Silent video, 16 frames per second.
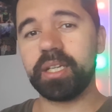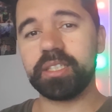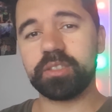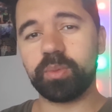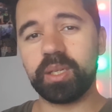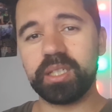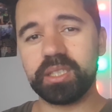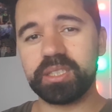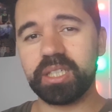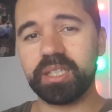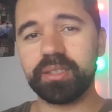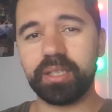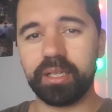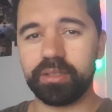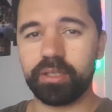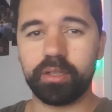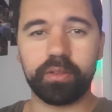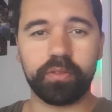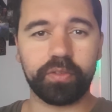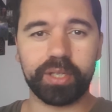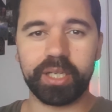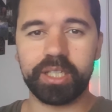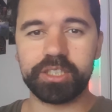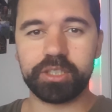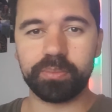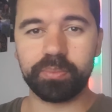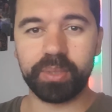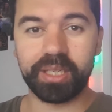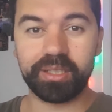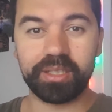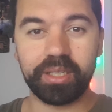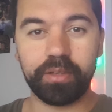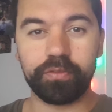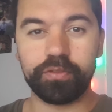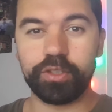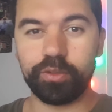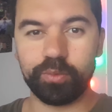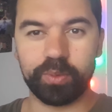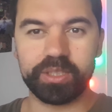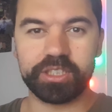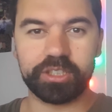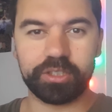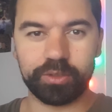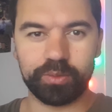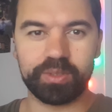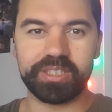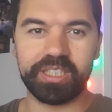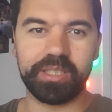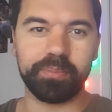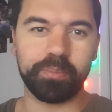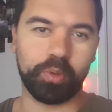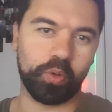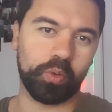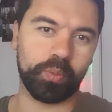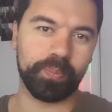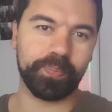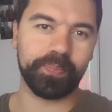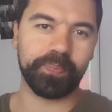as well as hit that notification bell if you wish to see more.